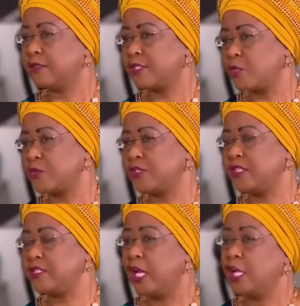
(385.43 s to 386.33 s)

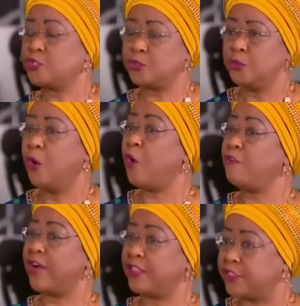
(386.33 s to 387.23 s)
resources to over